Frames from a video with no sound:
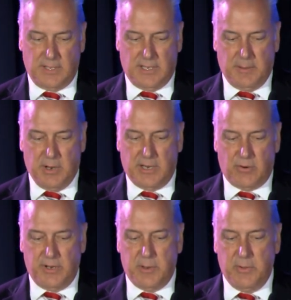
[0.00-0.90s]
I'm not
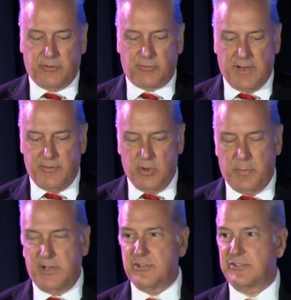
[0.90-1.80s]
going to miss revenue
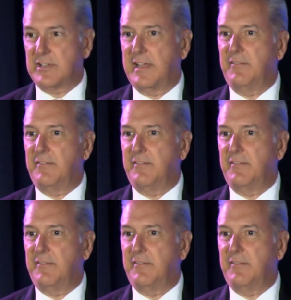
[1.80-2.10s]
budgets.